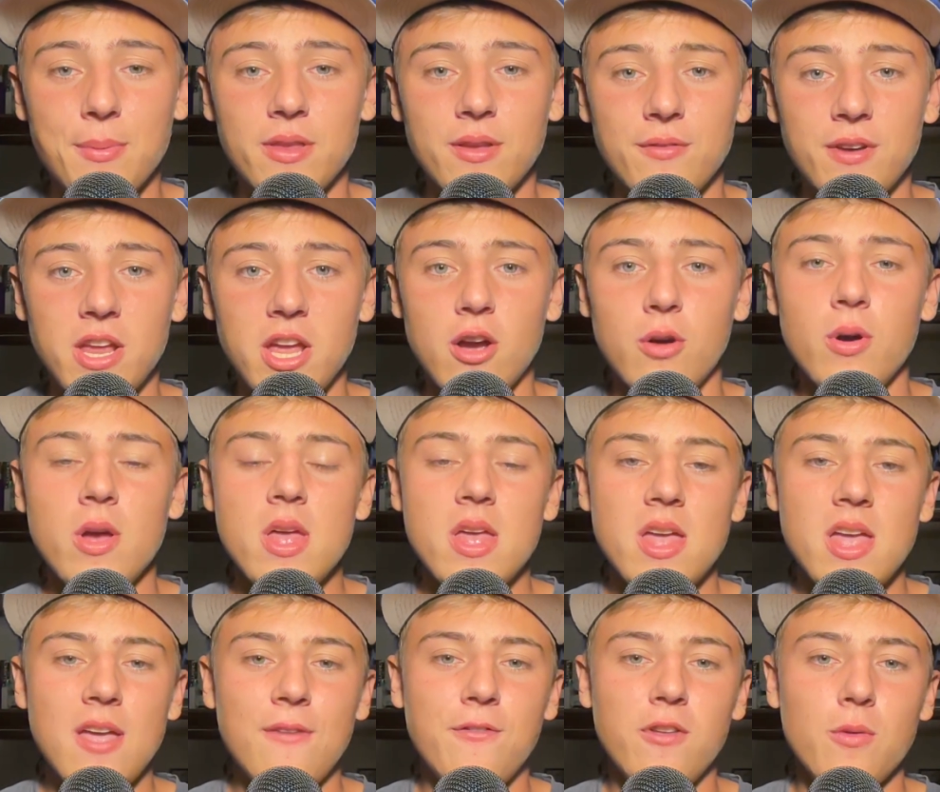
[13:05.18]
on the video
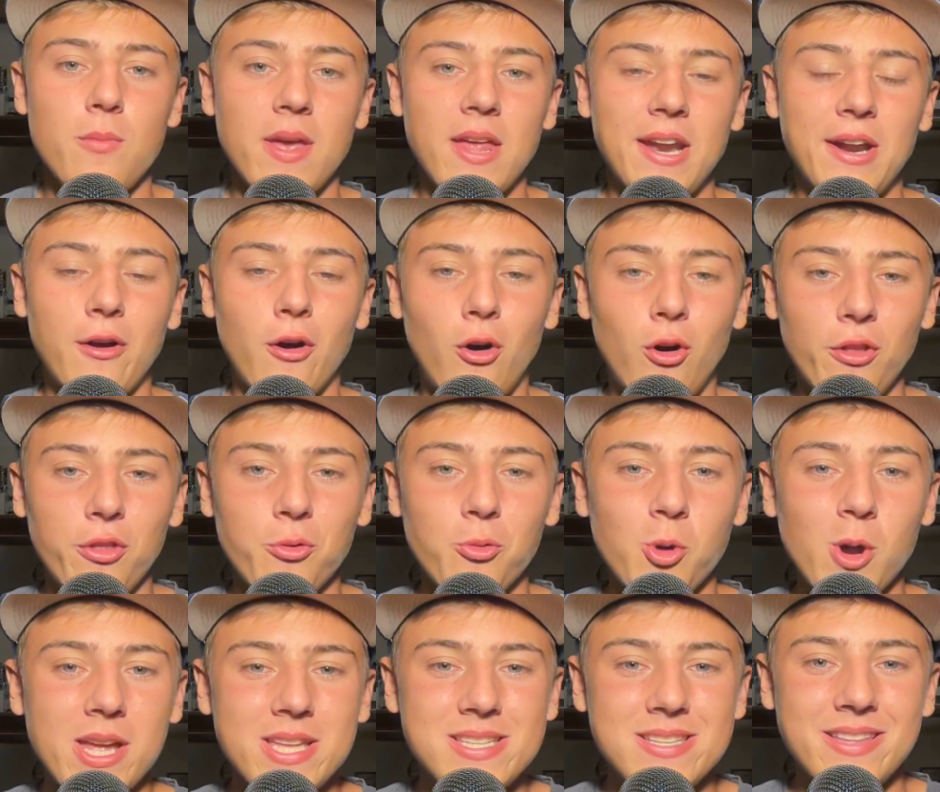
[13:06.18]
if you made it all the
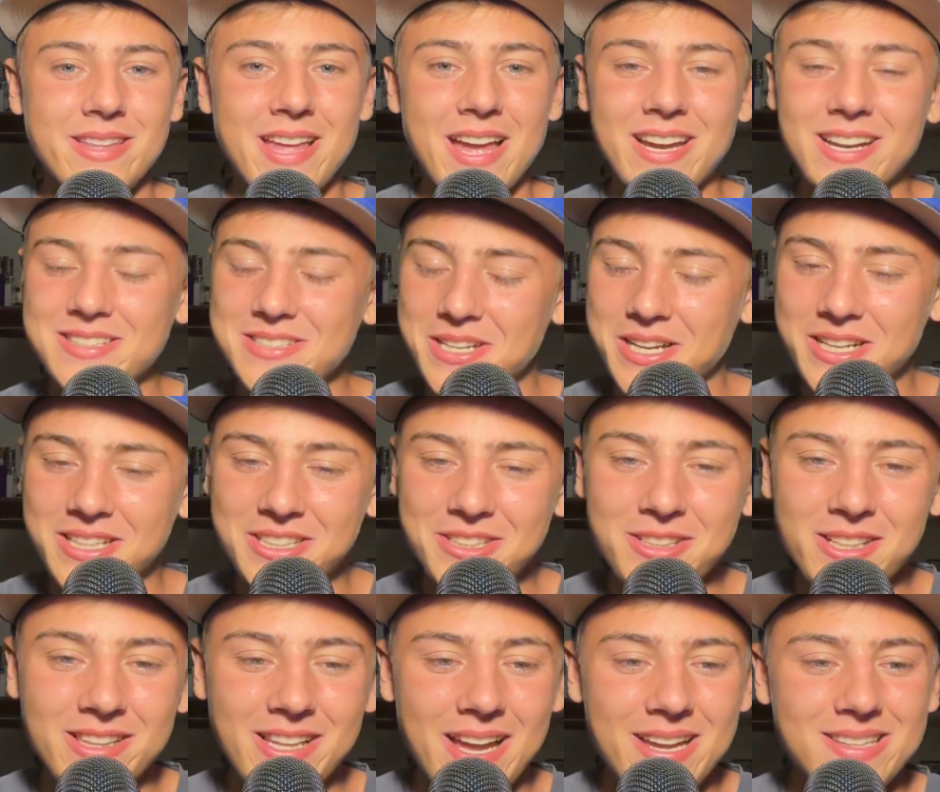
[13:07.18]
way to the end, because you
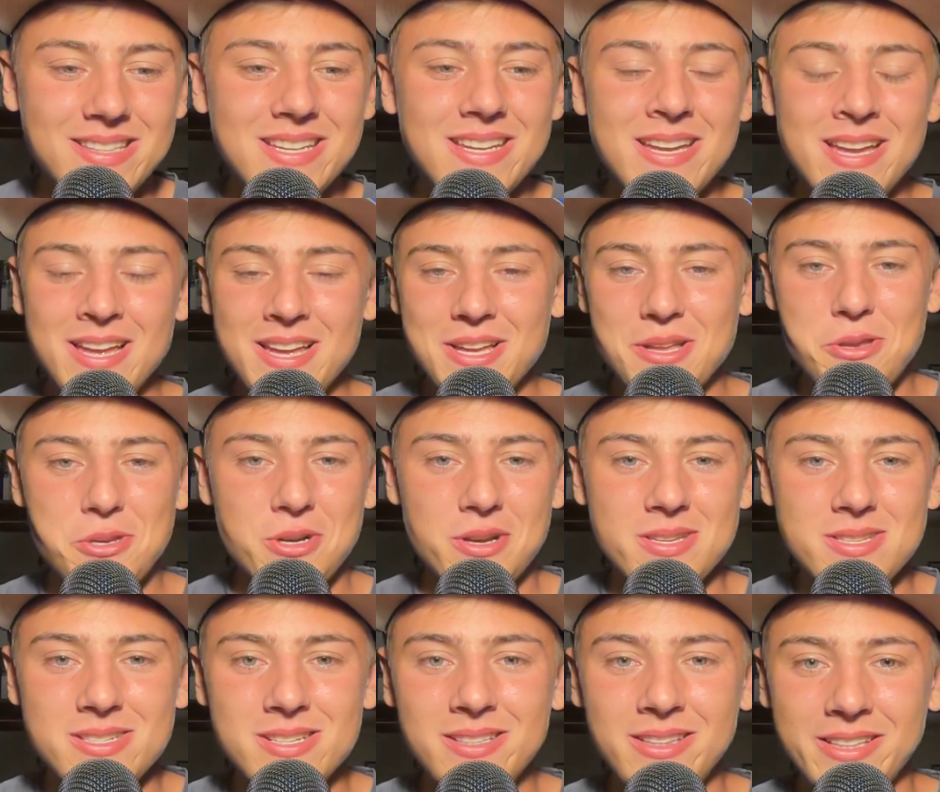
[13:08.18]
clearly liked it
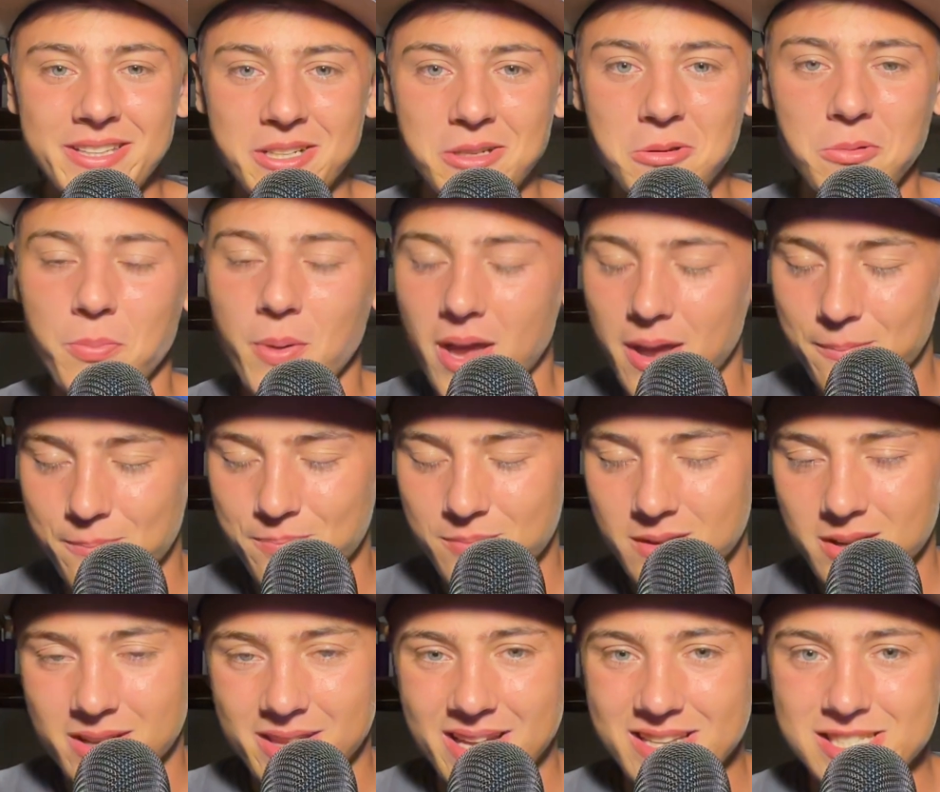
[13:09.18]
just a little bit.
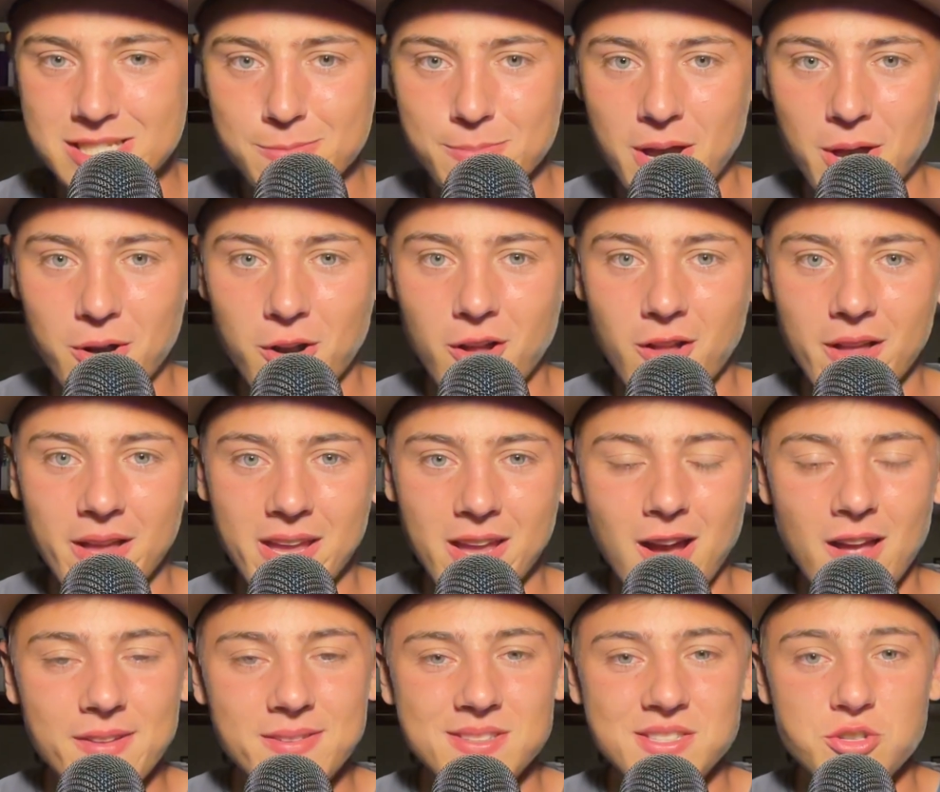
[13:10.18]
That's about all I
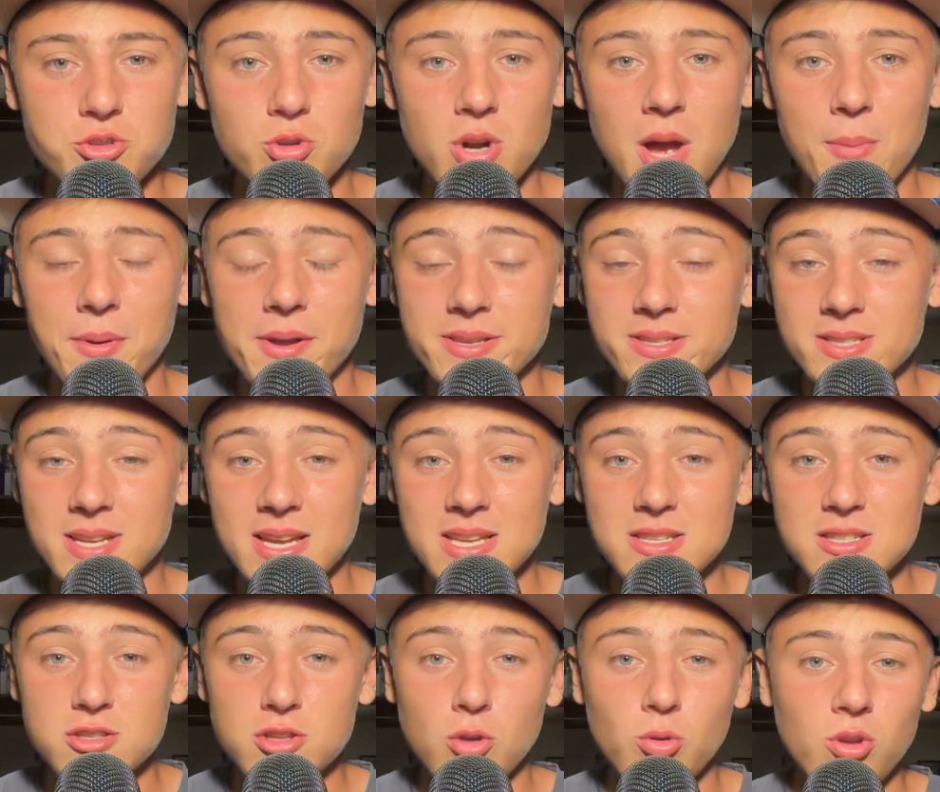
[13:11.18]
got. This is Drew Albaugh saying
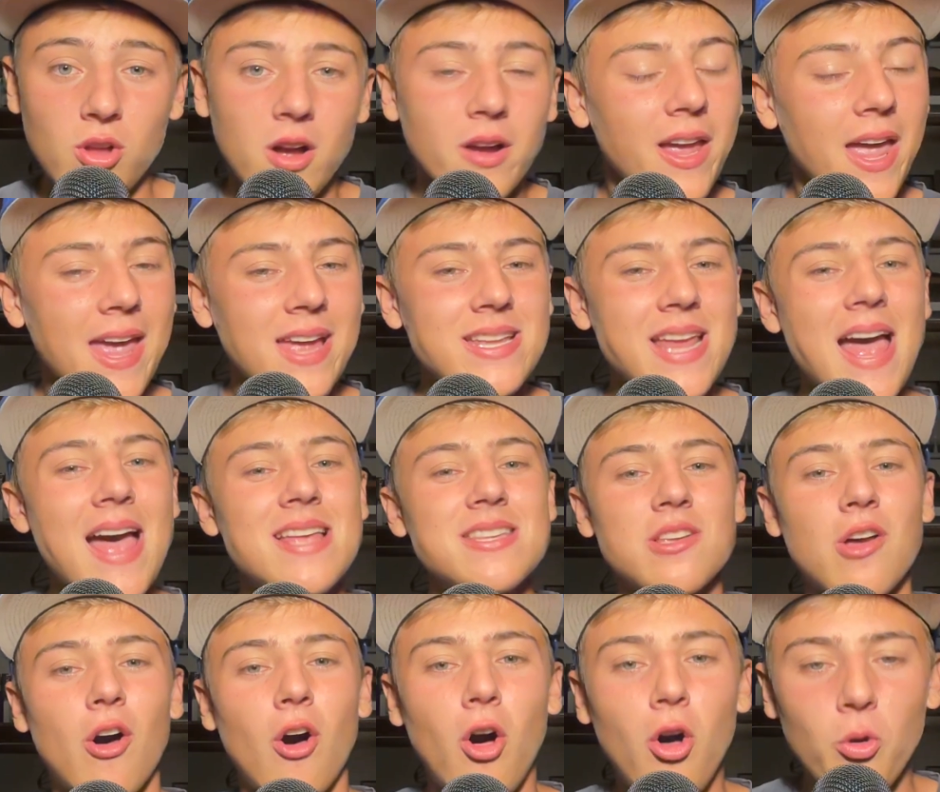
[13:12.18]
so long, and as
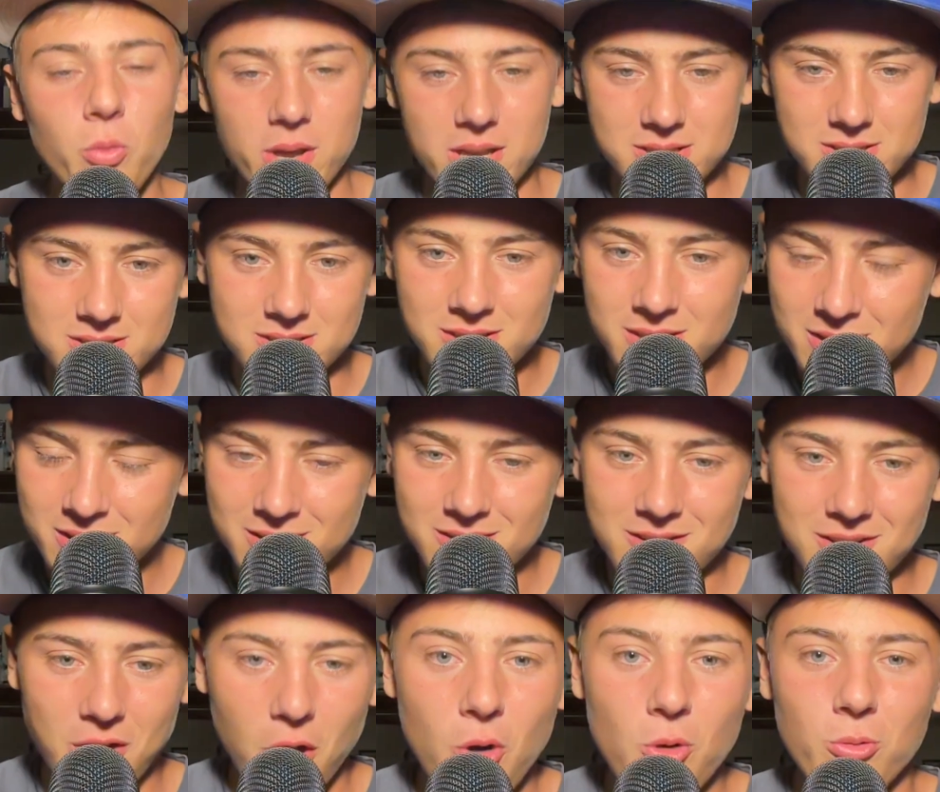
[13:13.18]
always,
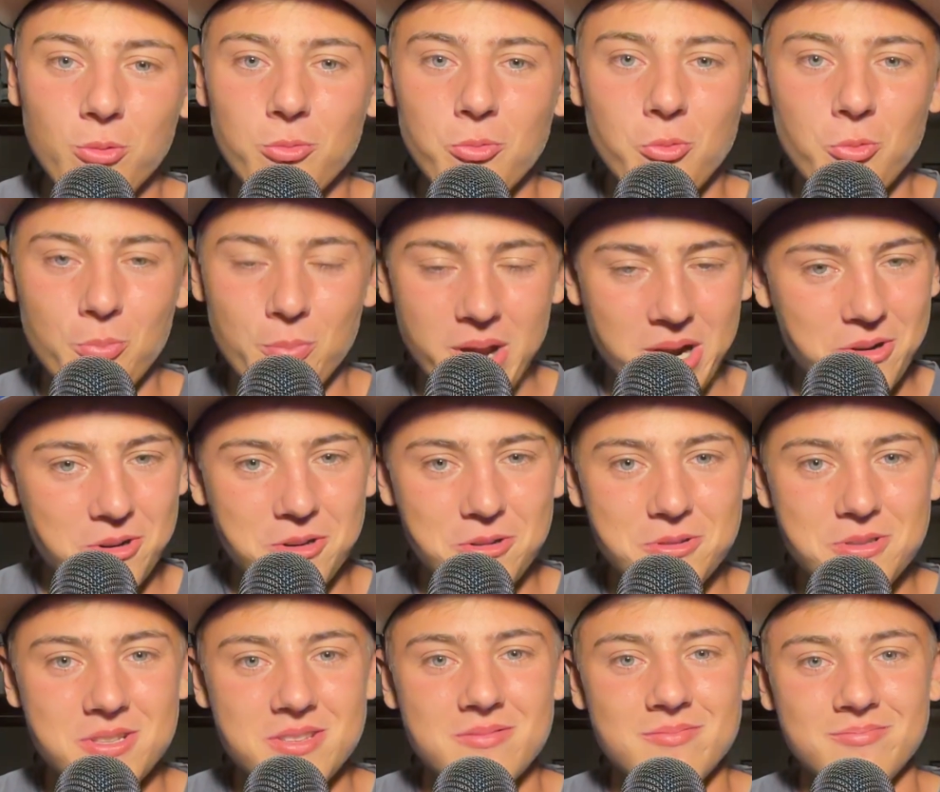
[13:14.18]
go
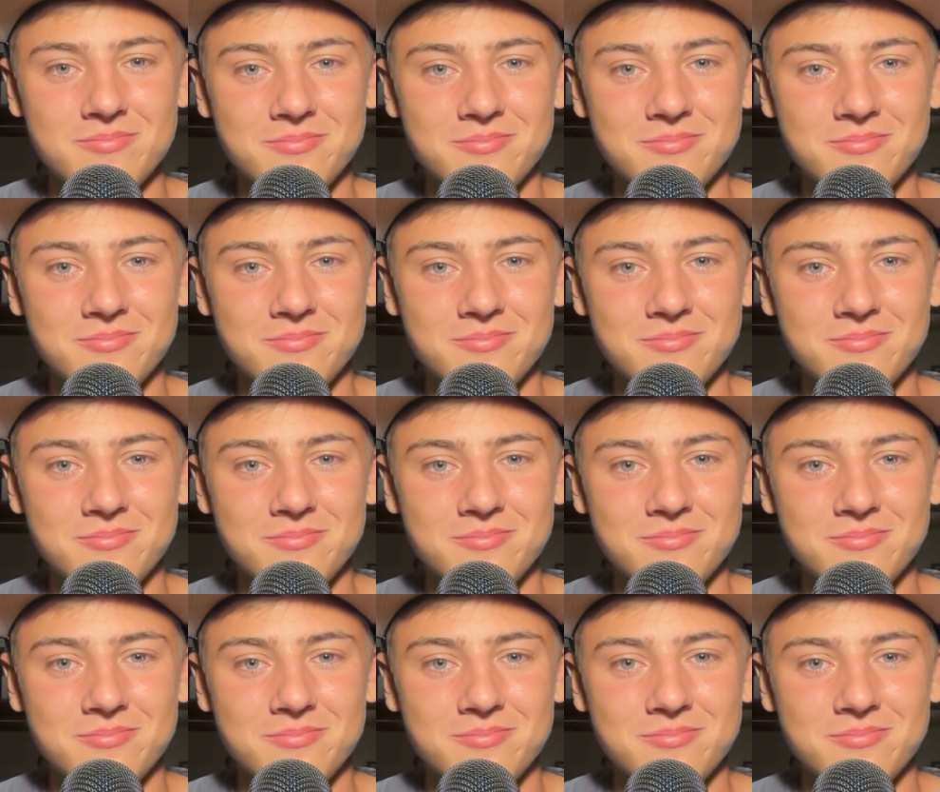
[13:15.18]
Mariners.